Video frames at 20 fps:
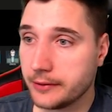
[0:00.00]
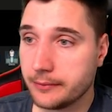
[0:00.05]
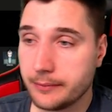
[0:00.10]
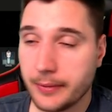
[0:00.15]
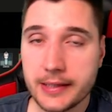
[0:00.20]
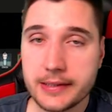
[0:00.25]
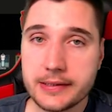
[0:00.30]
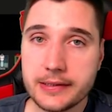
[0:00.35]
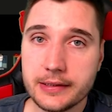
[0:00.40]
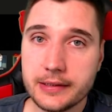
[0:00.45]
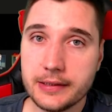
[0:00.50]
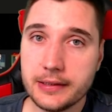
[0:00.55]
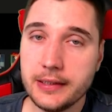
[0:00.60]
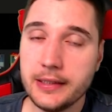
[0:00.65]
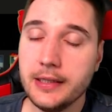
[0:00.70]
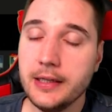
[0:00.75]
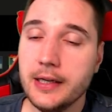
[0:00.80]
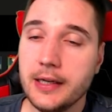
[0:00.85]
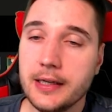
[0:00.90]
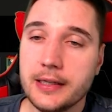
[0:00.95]
It
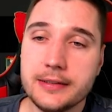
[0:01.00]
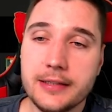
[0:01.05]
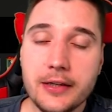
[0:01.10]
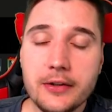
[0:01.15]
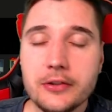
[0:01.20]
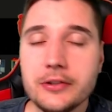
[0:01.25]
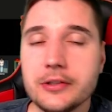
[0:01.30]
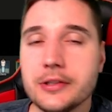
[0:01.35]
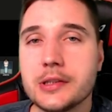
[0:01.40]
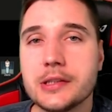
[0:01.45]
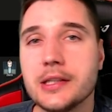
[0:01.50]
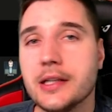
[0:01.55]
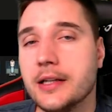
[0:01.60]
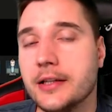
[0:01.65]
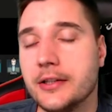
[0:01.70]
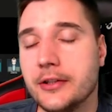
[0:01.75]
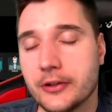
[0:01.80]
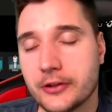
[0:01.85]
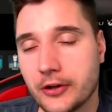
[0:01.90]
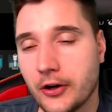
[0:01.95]
basically tells
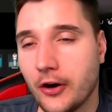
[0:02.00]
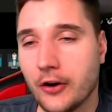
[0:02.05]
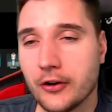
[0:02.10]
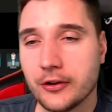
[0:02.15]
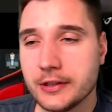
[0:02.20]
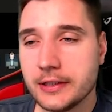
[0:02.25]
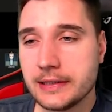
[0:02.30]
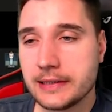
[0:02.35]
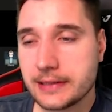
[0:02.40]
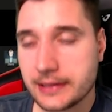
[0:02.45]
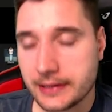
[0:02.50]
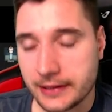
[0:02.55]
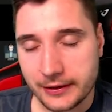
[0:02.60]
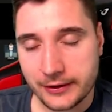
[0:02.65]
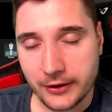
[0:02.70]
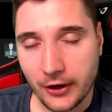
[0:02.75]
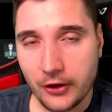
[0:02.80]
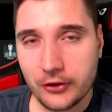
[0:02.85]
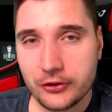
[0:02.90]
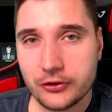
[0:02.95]
your colonists
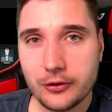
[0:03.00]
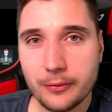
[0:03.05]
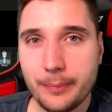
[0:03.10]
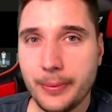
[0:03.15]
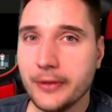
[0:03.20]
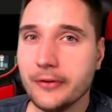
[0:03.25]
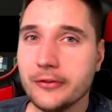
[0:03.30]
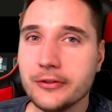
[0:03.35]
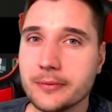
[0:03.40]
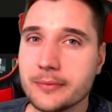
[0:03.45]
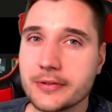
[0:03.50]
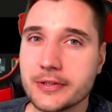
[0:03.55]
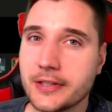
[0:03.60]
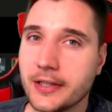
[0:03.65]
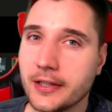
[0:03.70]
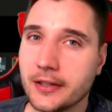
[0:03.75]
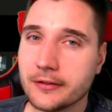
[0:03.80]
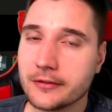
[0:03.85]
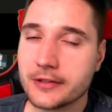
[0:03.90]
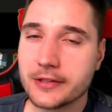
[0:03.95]
not to build
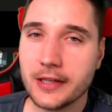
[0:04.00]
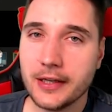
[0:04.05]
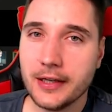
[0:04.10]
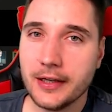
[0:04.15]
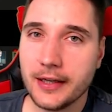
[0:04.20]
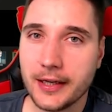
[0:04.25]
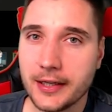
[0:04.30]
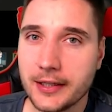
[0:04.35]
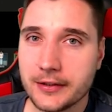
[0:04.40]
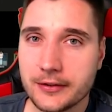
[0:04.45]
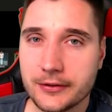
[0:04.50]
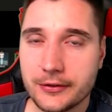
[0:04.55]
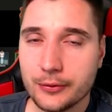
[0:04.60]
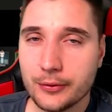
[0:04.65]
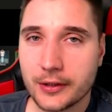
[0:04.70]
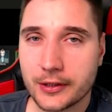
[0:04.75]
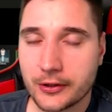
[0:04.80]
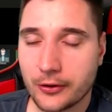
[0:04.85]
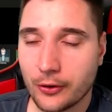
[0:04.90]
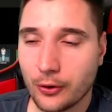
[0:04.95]
themselves
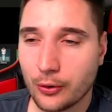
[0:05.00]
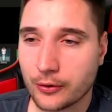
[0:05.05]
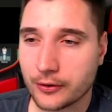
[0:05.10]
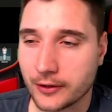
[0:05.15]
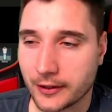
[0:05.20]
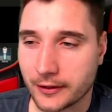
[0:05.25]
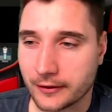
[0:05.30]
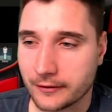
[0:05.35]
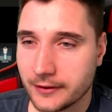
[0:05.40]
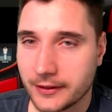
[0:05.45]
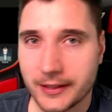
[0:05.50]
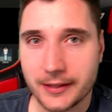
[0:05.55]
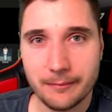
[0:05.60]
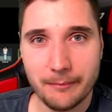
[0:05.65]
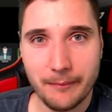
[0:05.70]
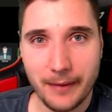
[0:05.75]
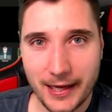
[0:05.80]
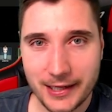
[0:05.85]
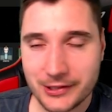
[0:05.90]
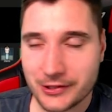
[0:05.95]
into a corner.
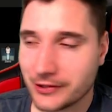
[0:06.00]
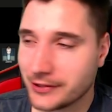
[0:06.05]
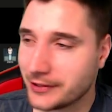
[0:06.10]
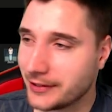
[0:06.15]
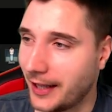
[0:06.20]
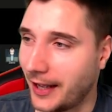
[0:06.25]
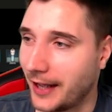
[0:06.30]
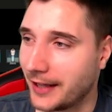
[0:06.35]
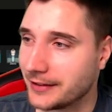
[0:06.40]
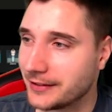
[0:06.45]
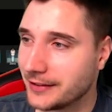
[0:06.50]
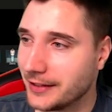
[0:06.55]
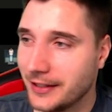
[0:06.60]
Imagine that.